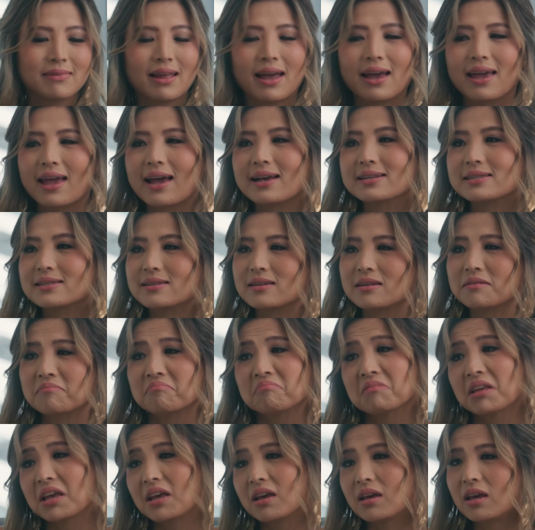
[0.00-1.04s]
I asked him,
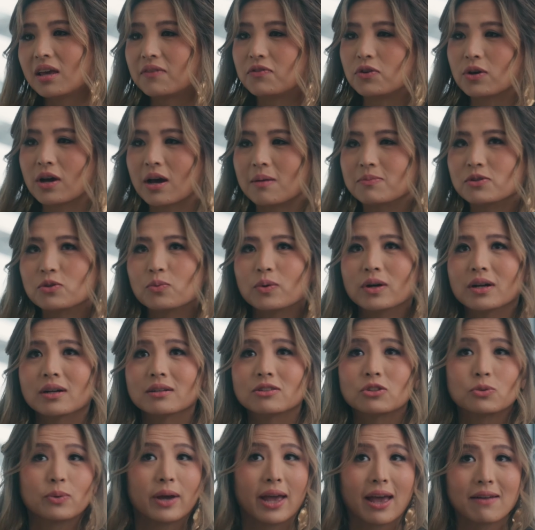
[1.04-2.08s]
if you come to
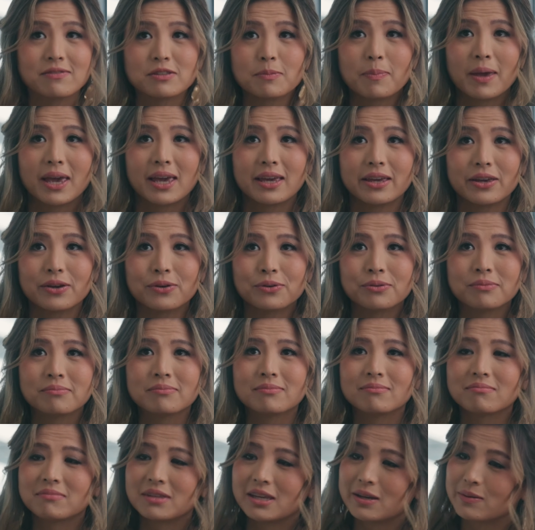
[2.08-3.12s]
work, do I have to pay you?
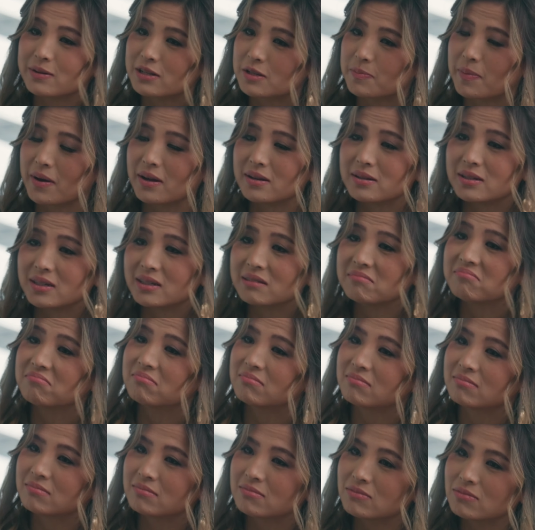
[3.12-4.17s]
He responded,
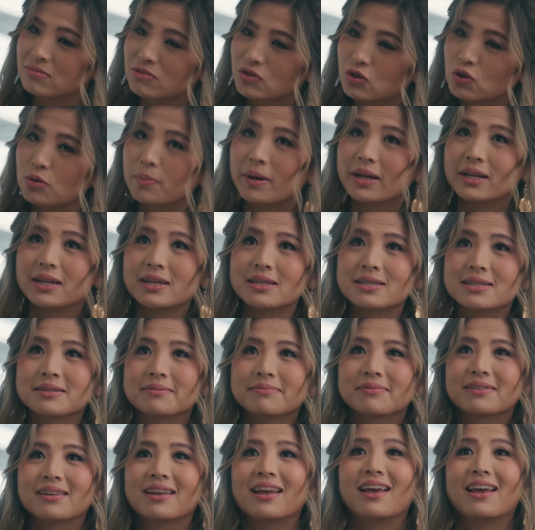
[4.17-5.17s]
2 monies.